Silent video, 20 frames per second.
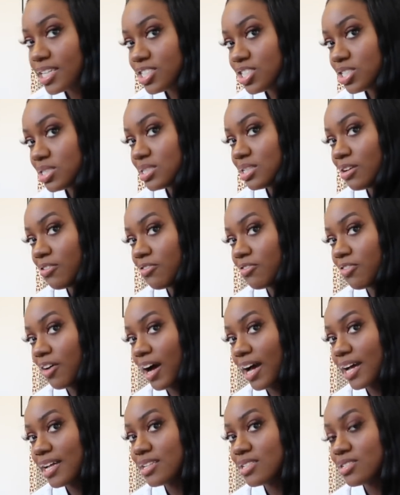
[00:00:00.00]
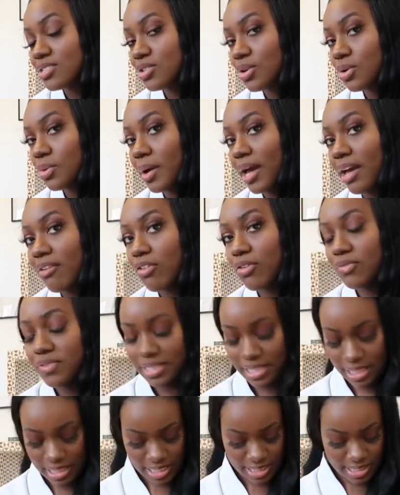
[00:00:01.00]
It just defines your wave.
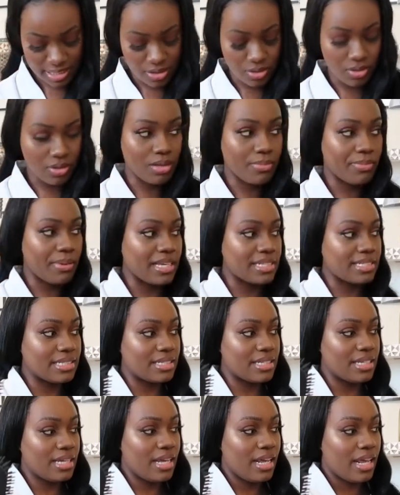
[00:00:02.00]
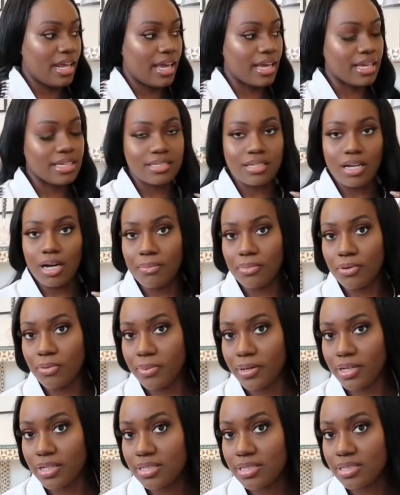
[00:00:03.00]
Obviously this is not the best example
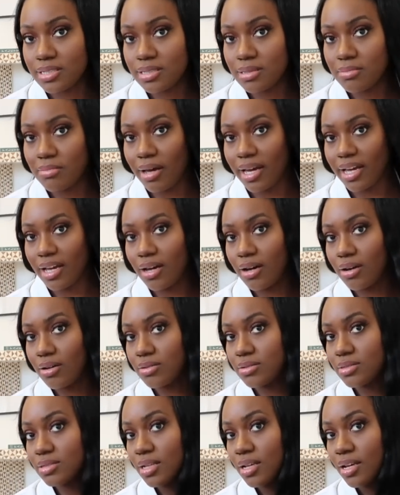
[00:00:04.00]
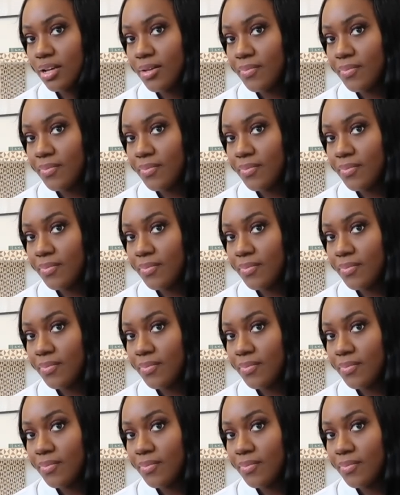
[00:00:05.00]
because my curls